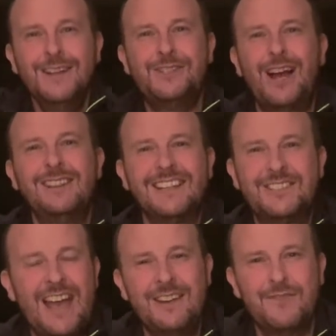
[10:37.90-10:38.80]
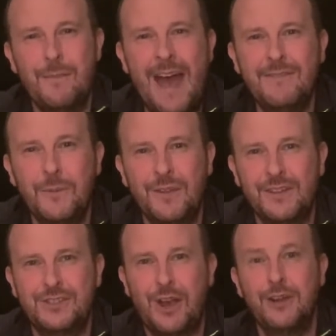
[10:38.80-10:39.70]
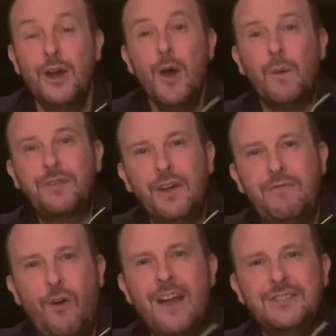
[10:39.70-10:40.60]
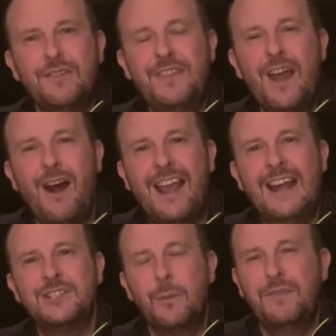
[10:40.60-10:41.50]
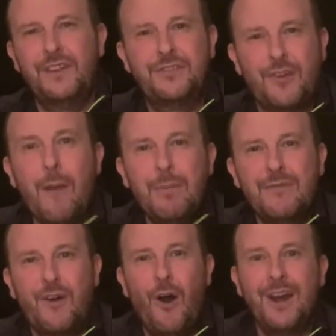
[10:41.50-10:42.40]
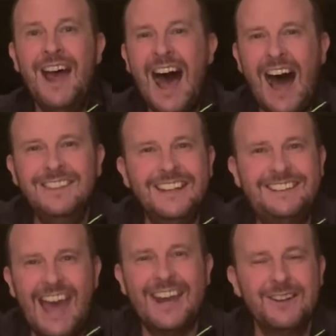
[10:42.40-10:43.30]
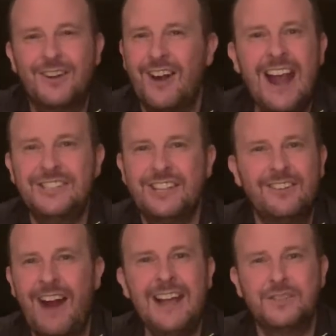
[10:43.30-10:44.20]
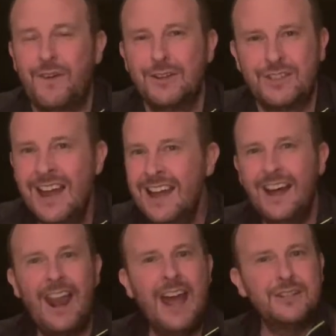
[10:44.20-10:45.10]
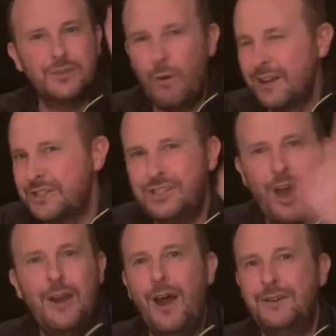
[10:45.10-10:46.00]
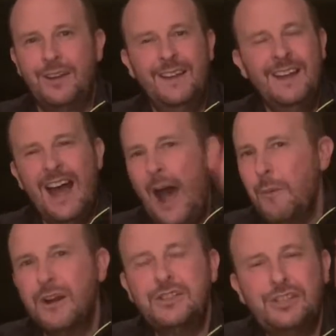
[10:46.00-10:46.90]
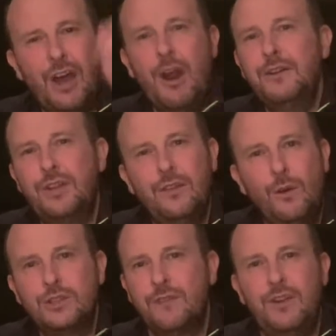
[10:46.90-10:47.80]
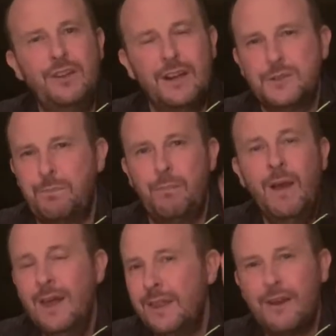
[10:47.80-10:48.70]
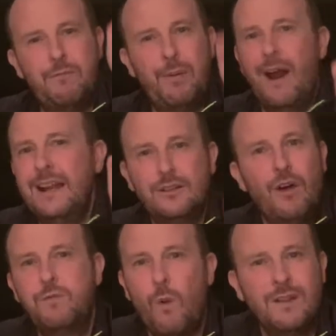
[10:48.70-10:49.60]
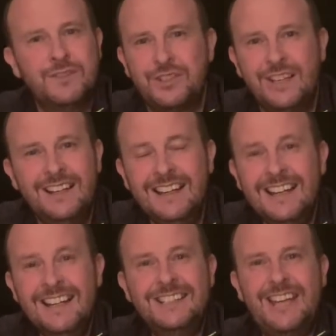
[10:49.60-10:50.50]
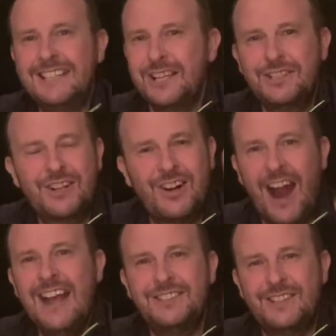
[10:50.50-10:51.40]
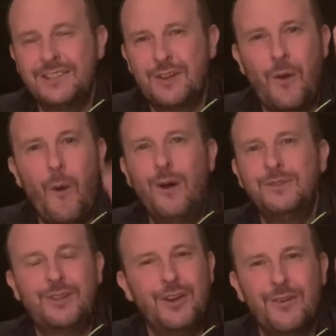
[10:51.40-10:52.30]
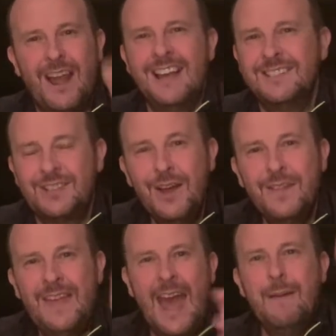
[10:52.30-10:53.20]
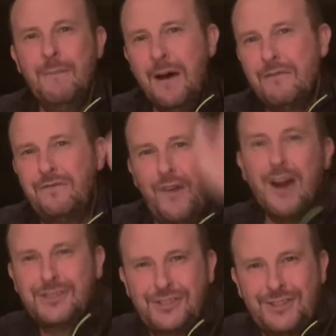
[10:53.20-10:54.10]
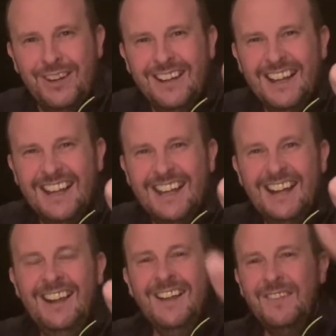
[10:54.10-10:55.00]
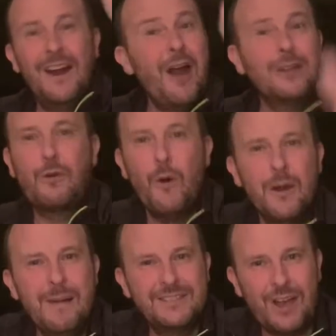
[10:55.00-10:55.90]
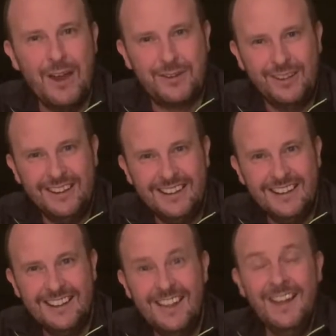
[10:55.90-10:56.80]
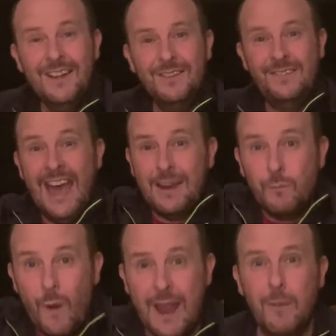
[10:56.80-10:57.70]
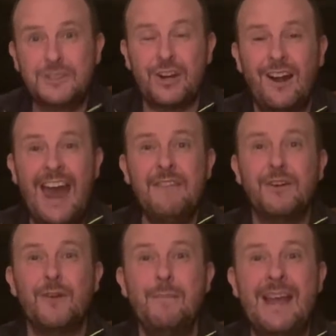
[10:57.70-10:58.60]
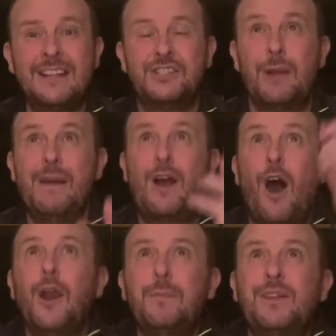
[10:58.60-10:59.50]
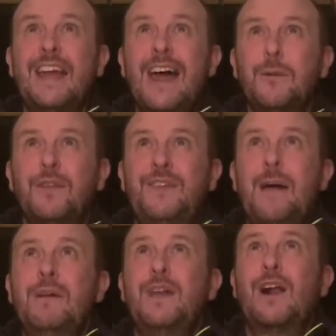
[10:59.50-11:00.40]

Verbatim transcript: shall descend from heaven with a shout, with the voice of the archangel, with the trump of God, and the dead in Christ shall rise first. And I just want to shout out, I want to shout out to those of you has that have buried loved ones. Jesus Christ is going to raise them first. They're not going to miss out. Then we which are alive and remain shall be caught up together with them in the